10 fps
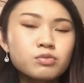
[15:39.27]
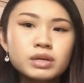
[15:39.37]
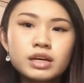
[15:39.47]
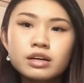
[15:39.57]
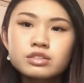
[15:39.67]

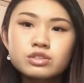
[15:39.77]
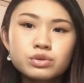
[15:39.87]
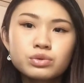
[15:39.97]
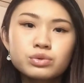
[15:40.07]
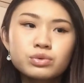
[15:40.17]
because
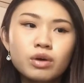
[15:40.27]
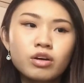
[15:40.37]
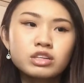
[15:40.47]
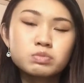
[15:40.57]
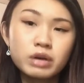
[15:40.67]
you
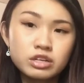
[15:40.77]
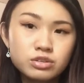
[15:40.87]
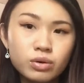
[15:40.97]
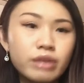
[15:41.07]
are special.